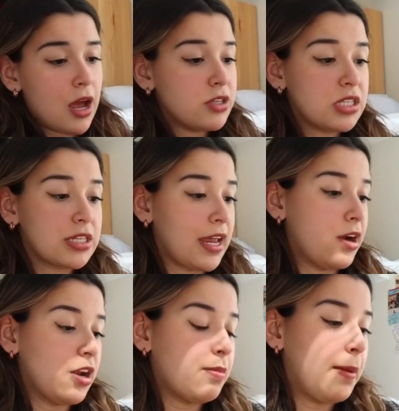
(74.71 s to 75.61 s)

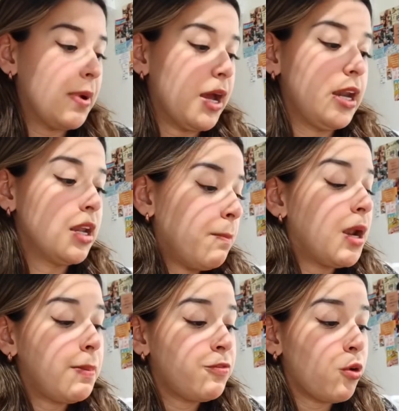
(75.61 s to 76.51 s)
scared out of my mind,
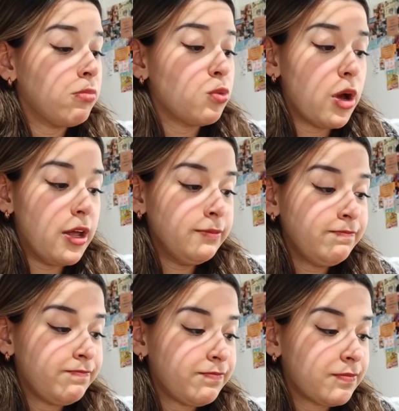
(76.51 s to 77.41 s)
but I performed well.
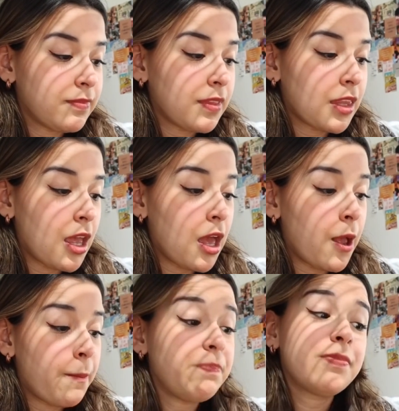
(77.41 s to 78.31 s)

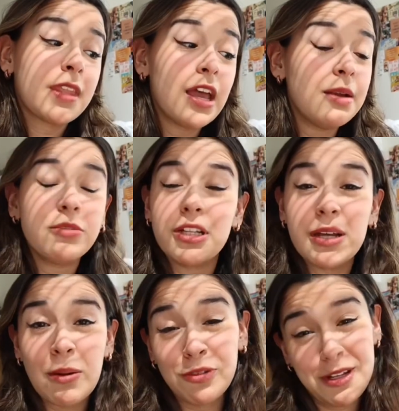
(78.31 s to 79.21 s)
And I'm
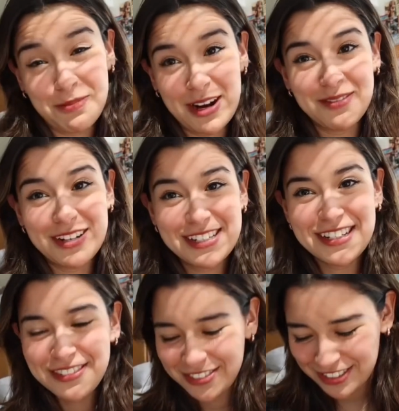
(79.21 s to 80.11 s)
really I'm really proud of
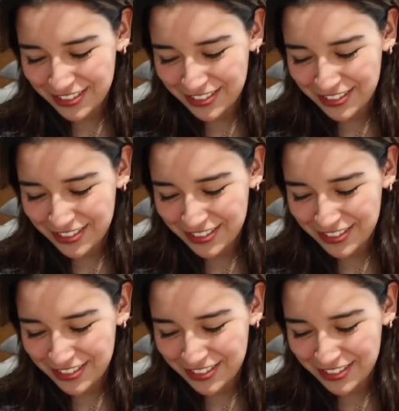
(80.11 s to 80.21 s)
myself.